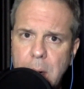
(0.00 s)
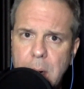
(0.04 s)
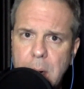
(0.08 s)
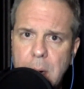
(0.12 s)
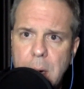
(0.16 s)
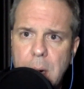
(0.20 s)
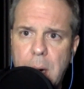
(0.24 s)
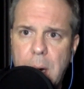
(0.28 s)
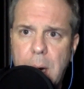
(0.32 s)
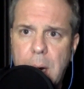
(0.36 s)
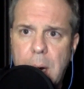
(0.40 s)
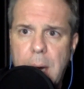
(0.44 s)

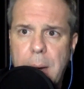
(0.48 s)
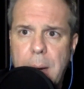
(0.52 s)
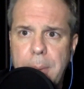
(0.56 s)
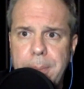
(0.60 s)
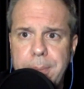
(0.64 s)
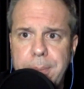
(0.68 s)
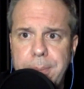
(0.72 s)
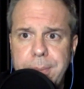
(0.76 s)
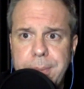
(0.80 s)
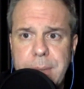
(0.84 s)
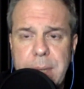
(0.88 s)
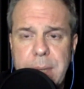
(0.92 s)

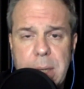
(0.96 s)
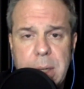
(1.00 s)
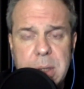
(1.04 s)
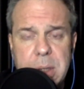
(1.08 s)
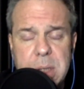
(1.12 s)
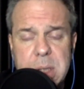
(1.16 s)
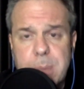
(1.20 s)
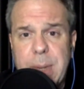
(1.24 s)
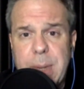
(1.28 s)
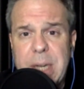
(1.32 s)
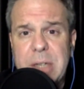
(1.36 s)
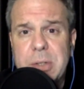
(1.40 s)

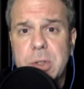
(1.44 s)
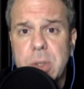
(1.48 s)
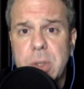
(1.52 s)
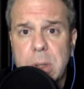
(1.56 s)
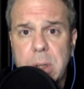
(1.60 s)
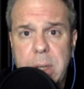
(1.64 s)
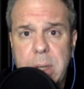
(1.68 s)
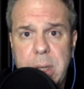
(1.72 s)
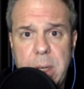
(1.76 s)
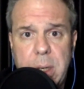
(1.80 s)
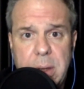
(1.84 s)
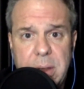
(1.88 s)

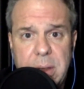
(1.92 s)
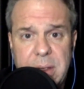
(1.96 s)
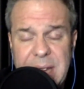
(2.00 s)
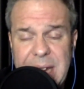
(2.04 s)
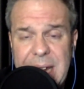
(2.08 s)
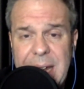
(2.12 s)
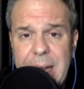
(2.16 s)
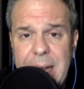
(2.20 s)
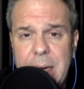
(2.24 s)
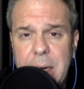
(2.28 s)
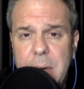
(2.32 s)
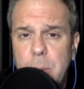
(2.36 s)
especially
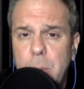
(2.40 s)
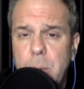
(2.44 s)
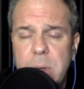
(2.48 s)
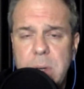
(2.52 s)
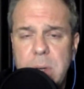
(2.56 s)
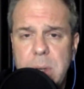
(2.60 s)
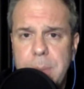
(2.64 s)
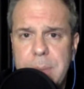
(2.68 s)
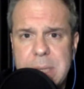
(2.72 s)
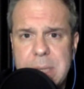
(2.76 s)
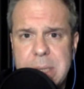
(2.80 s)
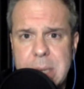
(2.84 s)
then, it wouldn't
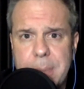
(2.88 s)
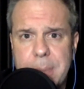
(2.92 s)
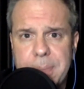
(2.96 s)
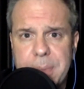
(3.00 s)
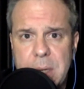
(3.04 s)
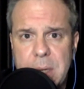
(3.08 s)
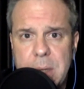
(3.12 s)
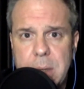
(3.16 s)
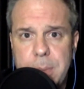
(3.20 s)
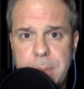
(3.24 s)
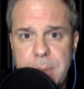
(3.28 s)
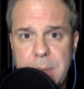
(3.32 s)
have been
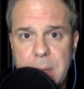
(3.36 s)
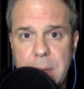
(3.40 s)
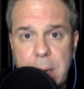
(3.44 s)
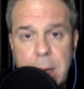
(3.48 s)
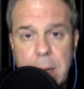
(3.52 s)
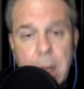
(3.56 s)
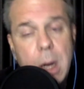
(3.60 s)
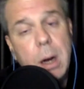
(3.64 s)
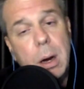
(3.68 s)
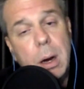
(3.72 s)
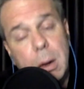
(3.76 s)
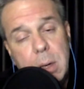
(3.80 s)
something you'd be like,
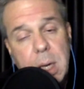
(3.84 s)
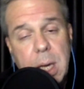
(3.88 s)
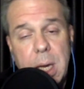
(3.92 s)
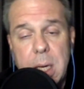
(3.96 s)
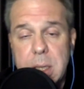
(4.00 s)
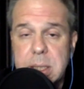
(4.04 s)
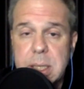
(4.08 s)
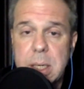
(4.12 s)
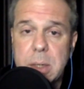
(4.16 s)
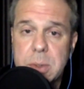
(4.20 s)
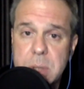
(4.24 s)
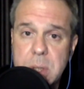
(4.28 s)
oh, okay,
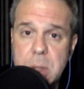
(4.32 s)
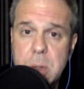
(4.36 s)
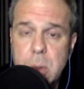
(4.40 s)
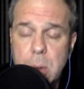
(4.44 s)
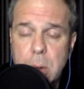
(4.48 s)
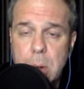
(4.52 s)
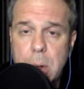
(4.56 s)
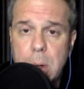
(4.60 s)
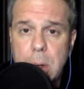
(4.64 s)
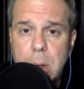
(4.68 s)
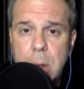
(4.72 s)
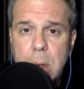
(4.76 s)
sounds
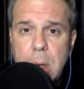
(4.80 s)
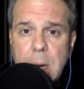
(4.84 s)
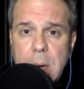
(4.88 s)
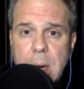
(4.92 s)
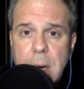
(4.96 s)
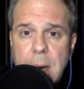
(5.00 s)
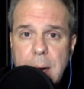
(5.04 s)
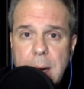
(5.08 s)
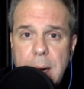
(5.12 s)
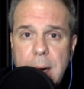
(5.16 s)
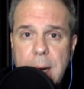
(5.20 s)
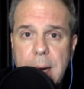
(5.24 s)
cool.
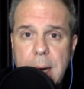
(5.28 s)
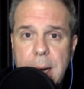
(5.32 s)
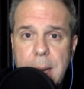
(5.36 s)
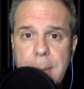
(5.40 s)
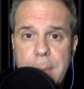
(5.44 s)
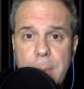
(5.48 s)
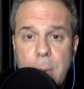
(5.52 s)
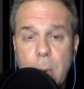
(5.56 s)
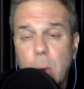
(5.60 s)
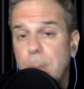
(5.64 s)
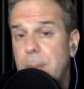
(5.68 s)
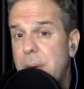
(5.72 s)

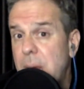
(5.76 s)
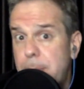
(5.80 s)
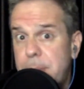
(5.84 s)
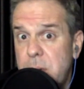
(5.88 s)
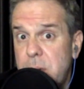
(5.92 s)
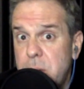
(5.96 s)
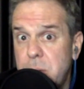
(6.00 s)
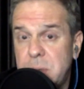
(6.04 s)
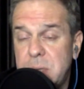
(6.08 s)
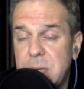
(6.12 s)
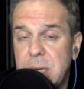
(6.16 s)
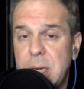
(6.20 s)
Or maybe
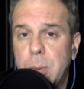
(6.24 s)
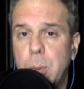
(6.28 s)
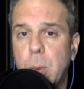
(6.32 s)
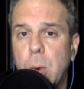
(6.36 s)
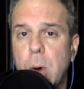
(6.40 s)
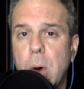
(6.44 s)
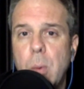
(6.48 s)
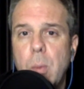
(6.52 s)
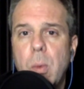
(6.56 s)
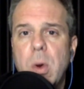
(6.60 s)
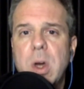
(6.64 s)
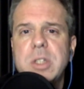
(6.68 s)
you did.
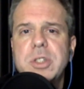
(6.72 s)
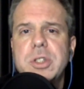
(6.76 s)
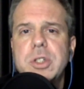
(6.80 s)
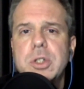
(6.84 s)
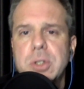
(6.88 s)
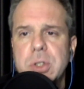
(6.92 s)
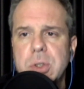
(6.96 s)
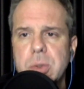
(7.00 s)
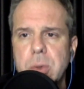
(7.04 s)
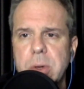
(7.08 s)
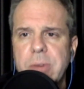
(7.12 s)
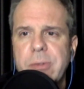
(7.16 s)
What was your
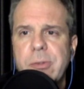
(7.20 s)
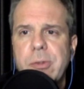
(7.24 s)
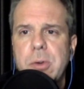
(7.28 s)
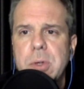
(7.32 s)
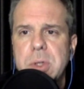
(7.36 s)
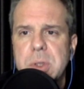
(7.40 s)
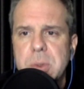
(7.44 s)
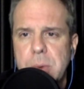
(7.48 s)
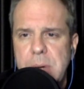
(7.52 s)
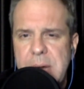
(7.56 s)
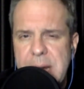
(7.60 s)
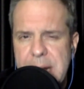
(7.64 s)
sort of
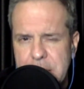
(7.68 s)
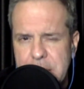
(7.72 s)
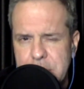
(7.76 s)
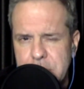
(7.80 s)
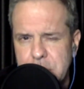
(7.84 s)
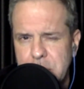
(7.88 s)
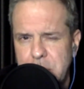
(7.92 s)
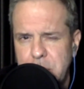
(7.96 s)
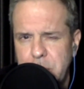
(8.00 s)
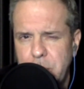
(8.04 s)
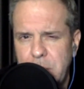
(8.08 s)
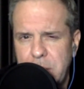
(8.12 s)
first
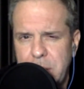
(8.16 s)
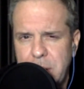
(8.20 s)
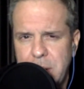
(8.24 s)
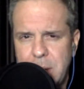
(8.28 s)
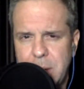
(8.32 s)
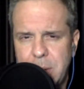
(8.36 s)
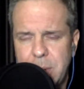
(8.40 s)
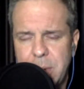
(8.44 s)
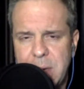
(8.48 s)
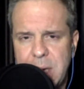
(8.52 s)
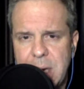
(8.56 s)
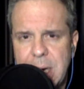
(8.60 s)
reaction when
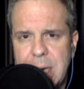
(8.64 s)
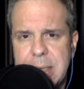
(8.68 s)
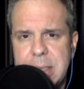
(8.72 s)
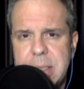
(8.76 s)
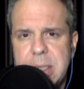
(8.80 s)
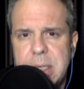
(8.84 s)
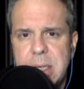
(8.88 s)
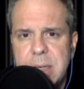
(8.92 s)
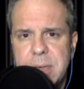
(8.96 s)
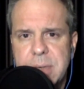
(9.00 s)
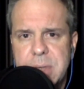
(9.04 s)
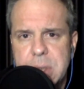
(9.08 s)
the
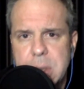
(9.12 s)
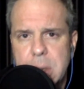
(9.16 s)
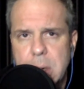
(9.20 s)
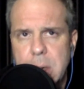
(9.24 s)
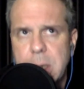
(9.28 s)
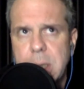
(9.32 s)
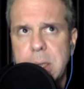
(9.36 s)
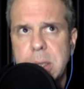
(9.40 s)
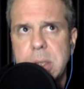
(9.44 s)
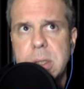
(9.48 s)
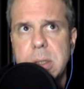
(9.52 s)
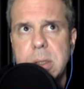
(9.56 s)
idea of
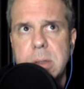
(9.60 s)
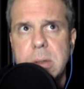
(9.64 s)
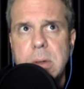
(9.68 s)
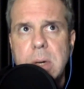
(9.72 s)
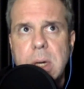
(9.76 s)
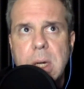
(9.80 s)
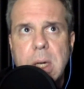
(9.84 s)
starting to